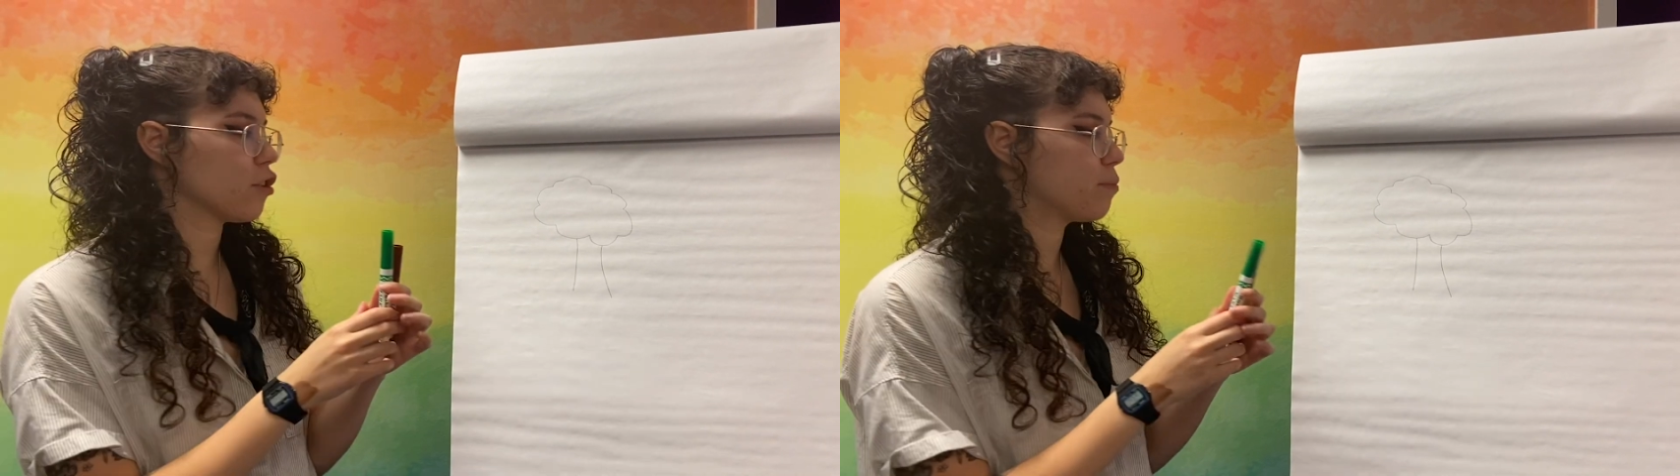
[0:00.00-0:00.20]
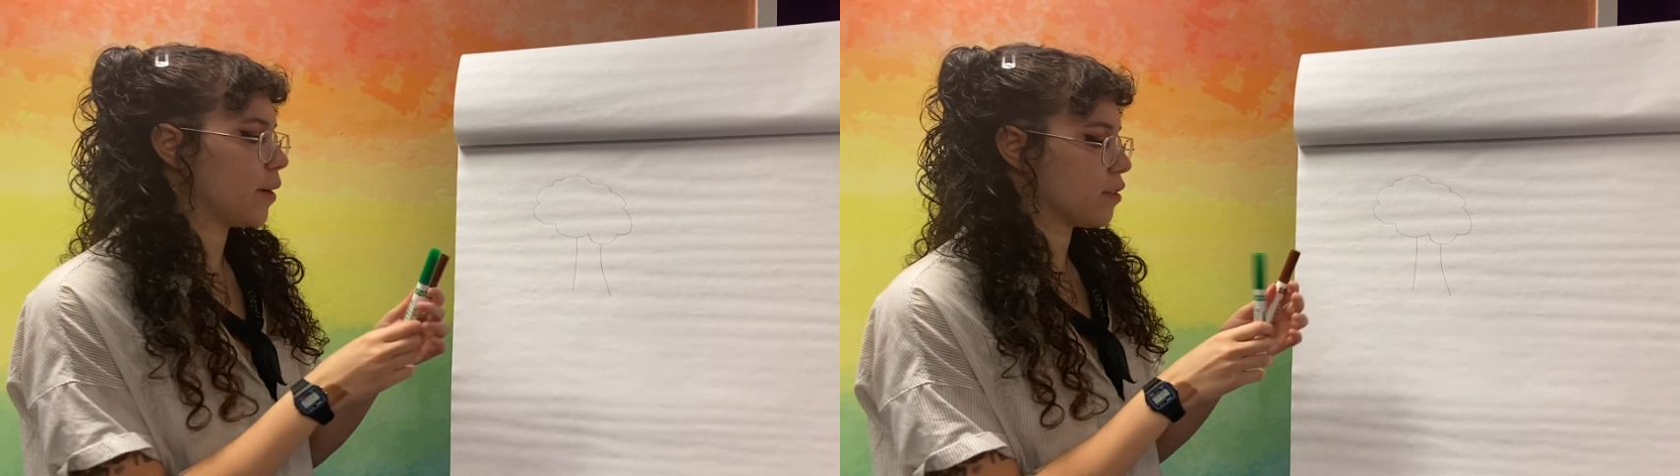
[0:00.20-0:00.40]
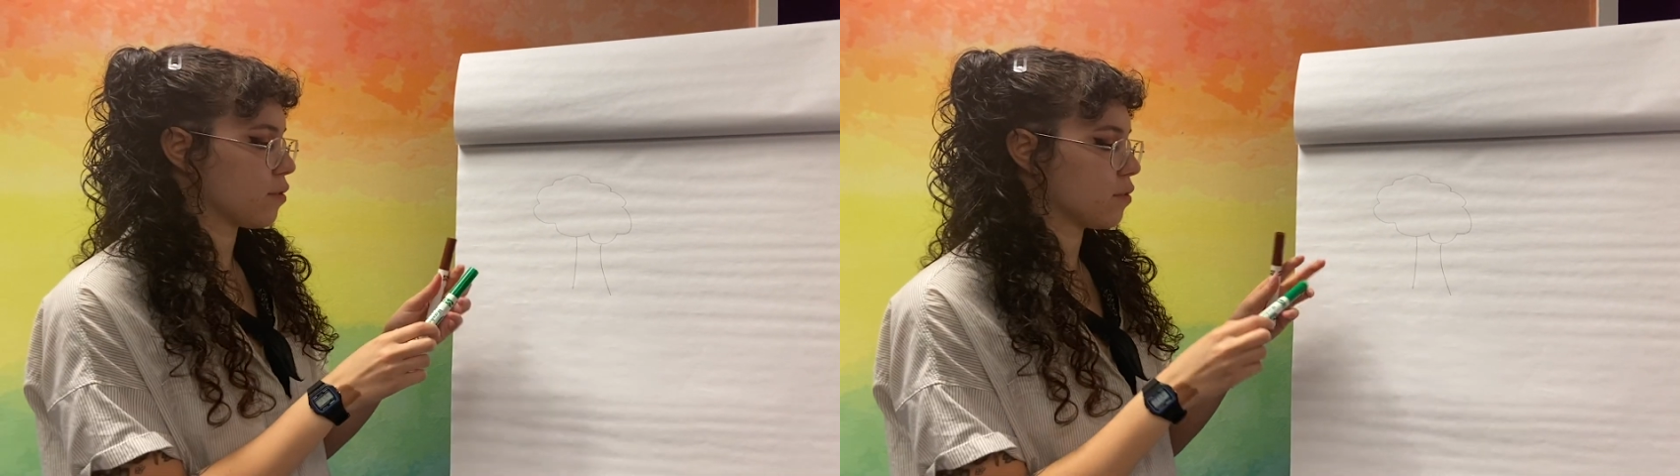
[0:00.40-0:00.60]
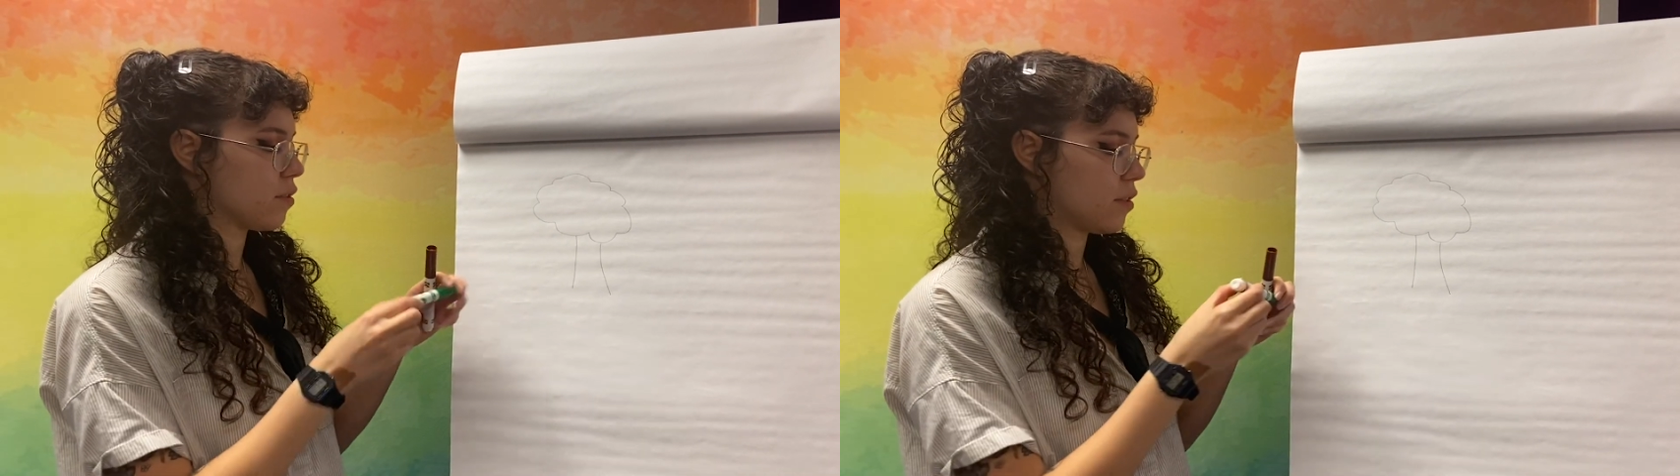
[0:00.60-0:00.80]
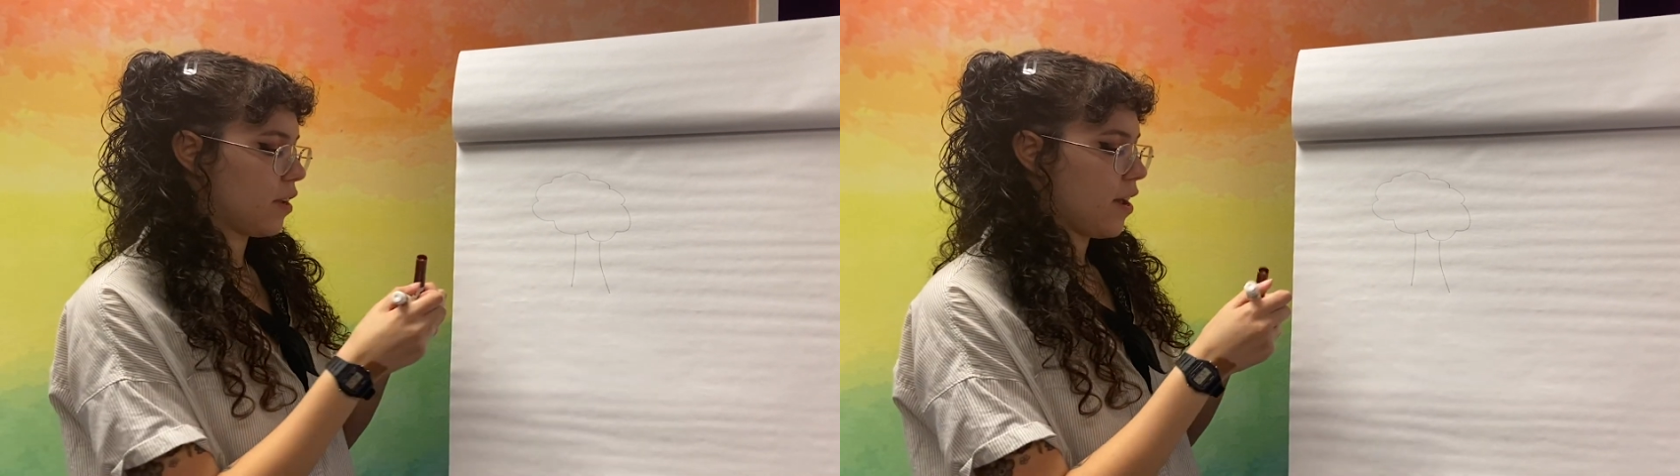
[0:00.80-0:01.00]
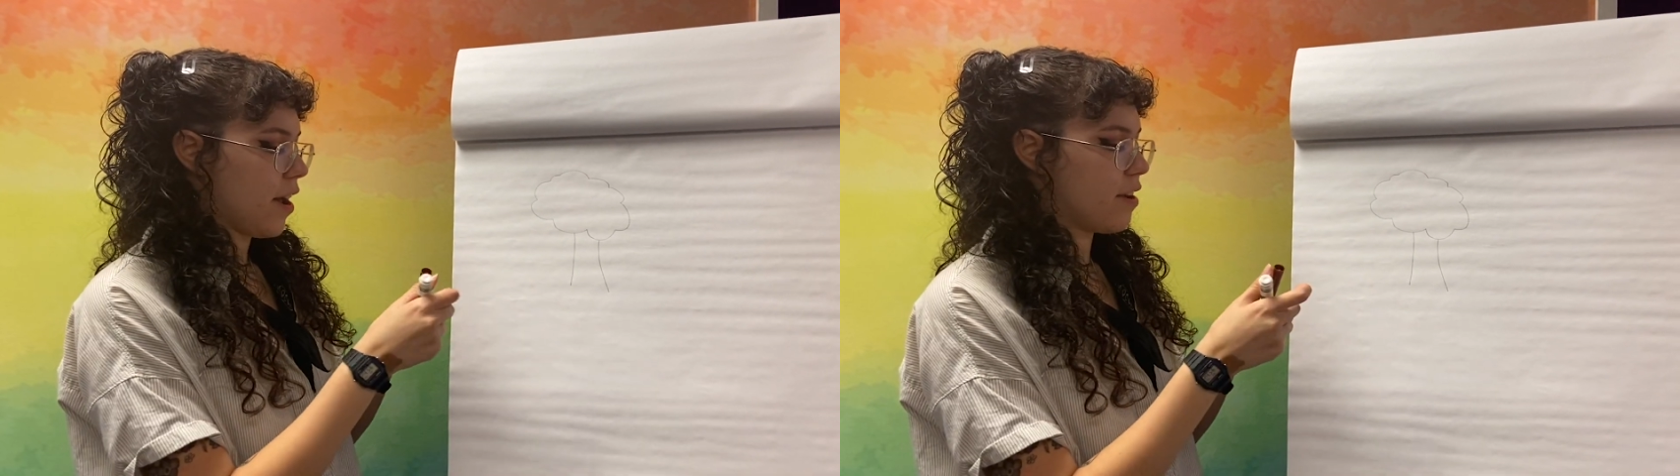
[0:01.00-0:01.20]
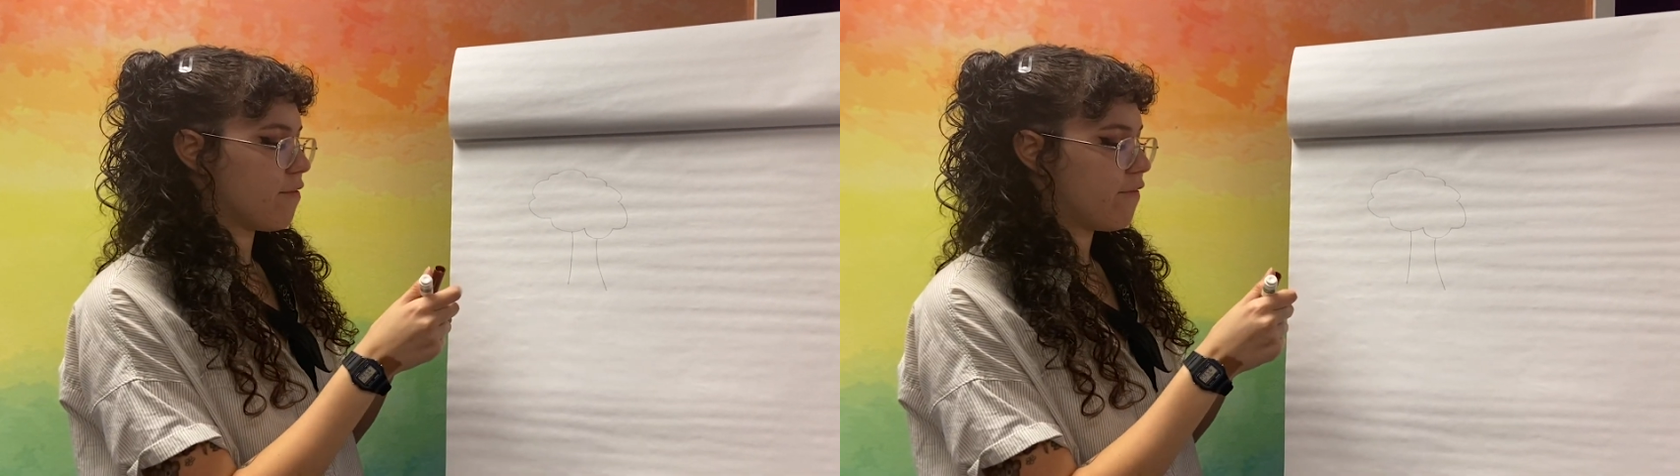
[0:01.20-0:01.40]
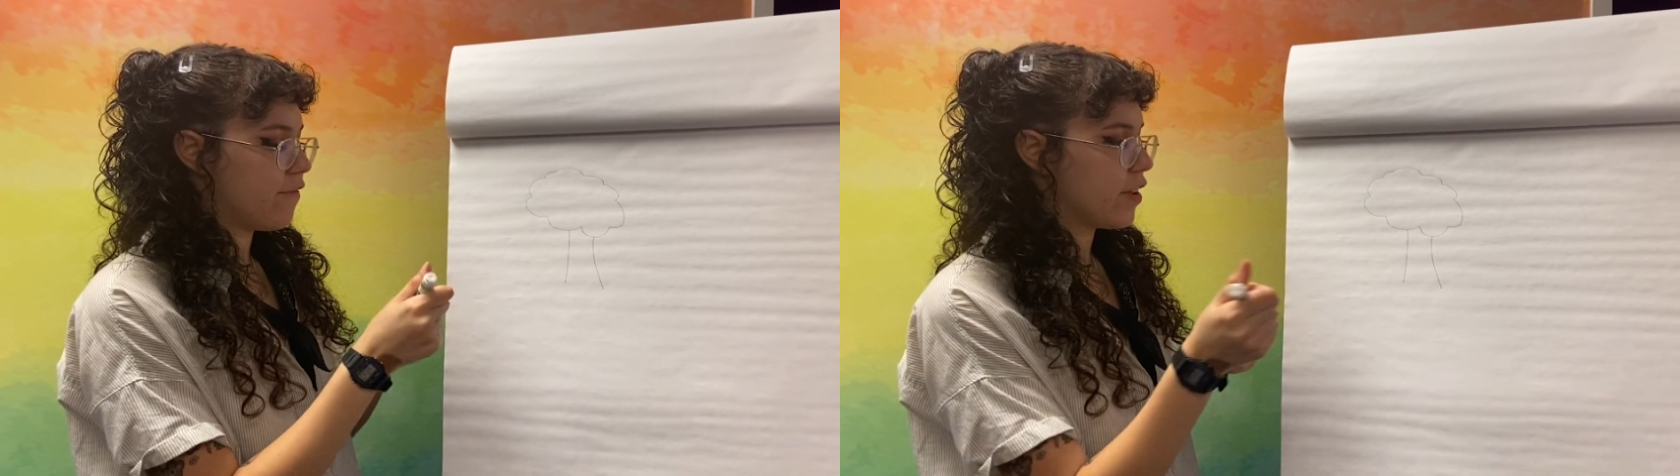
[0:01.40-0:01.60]
colored pencils
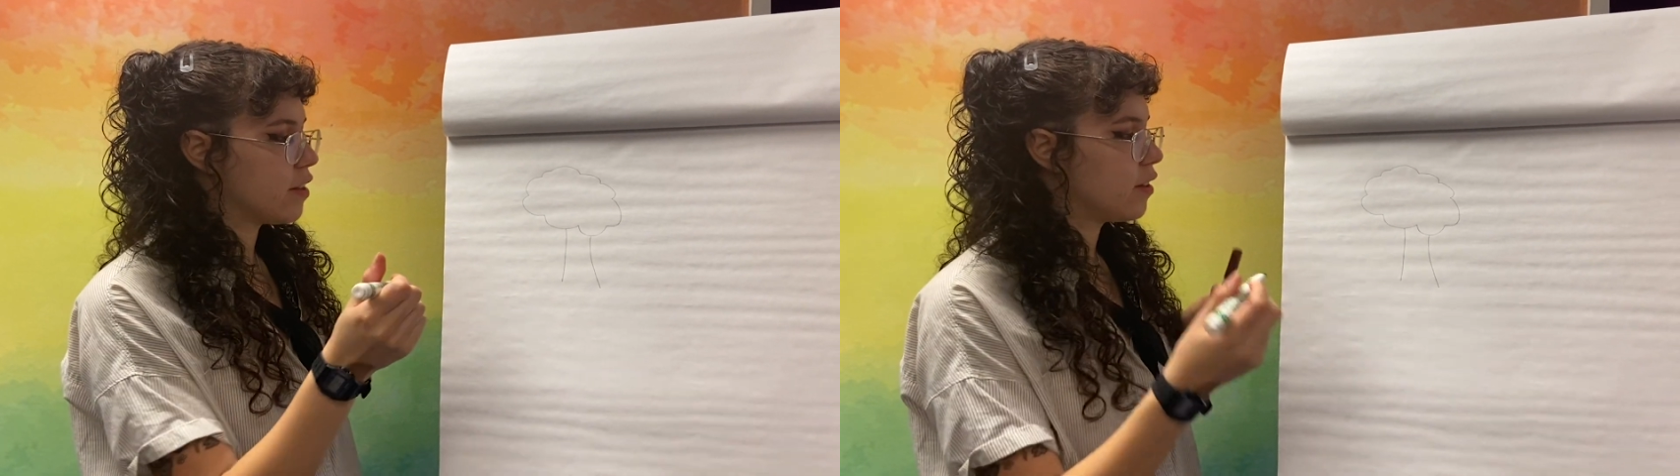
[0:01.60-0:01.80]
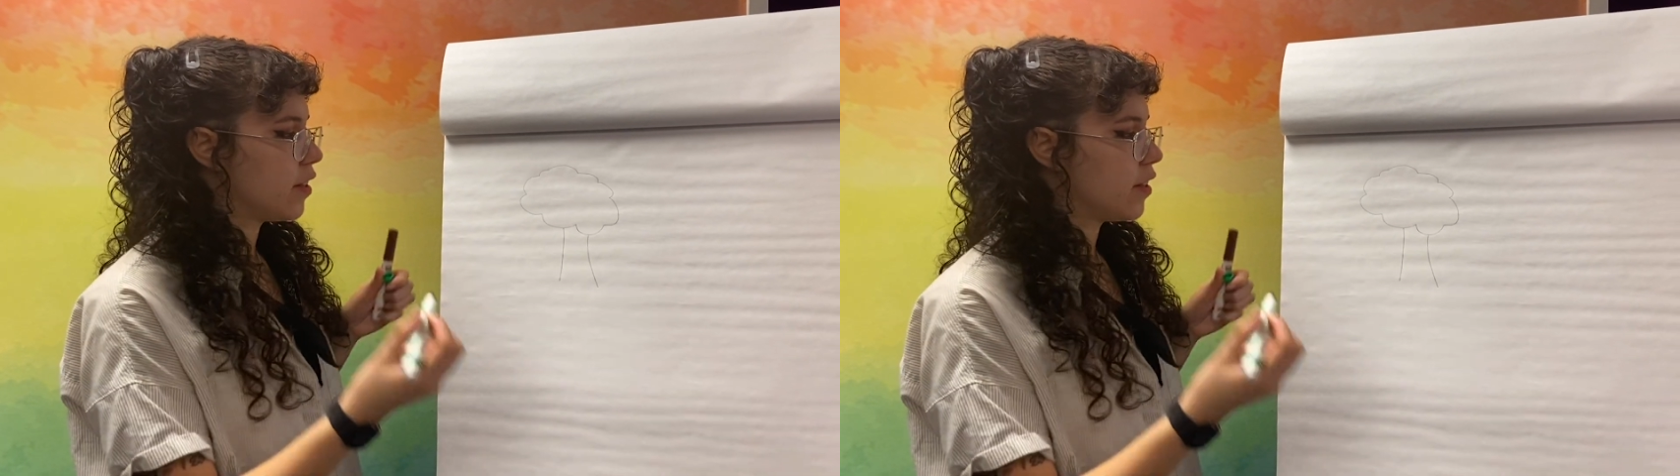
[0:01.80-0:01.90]
and fill